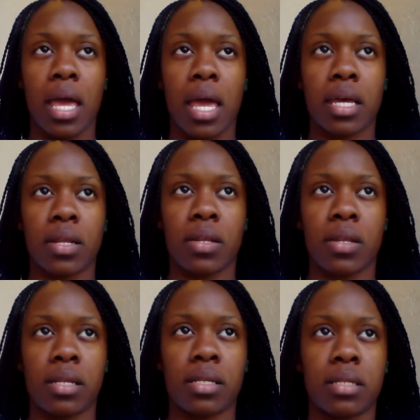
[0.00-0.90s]

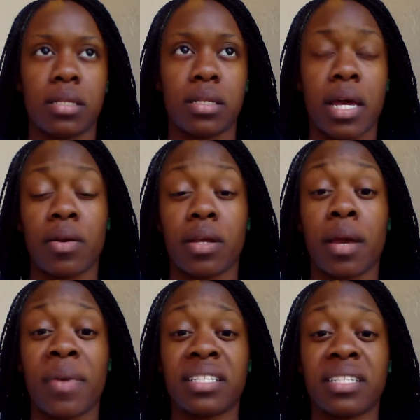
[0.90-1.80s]
And down here
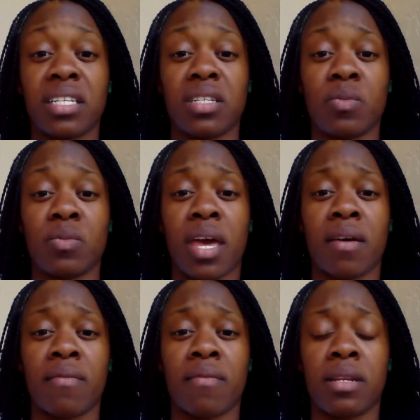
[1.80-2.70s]
at my station, we
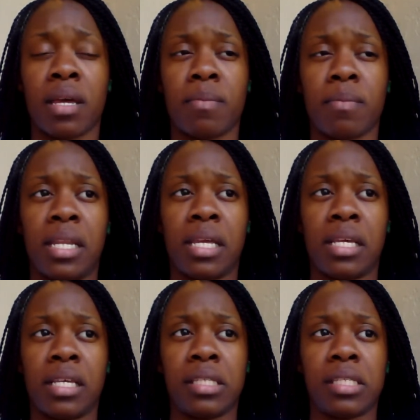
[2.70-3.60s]
have the debt
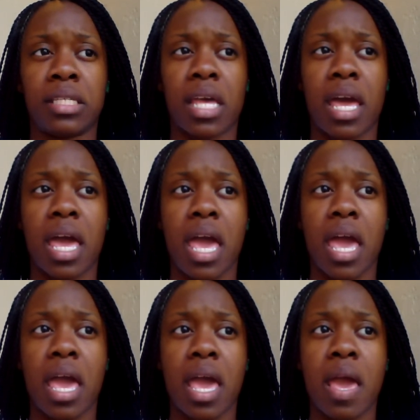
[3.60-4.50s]
meetings
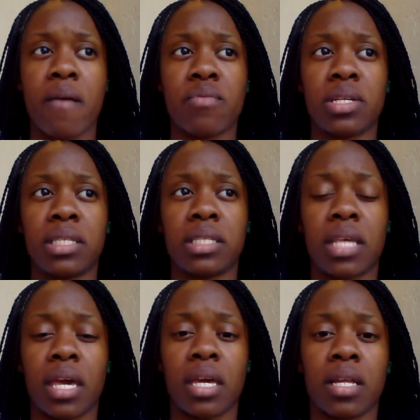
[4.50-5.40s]
every
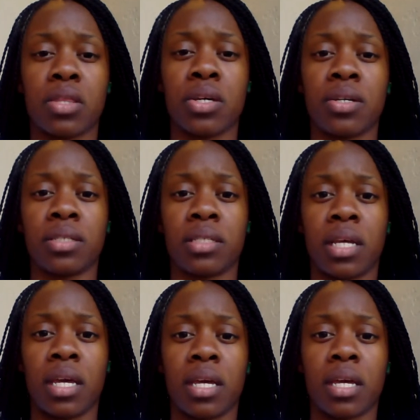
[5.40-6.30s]
second
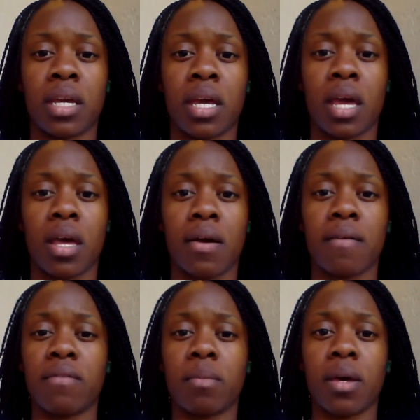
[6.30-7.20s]
Thursday
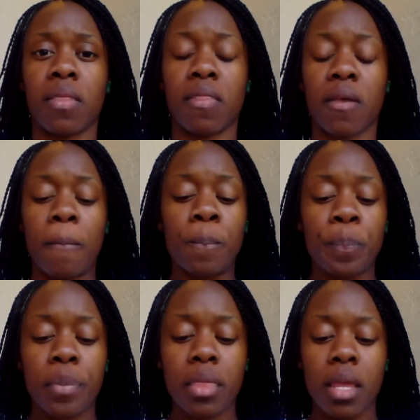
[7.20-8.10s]
of the month.
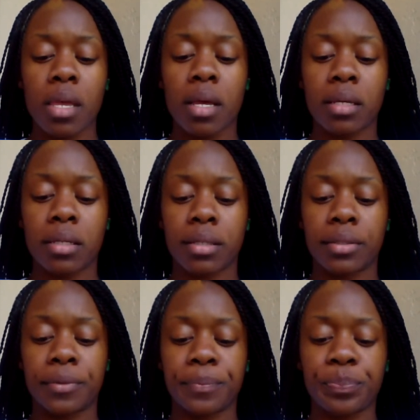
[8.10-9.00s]

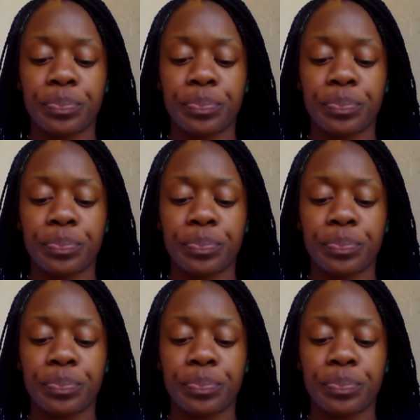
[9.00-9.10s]
Um,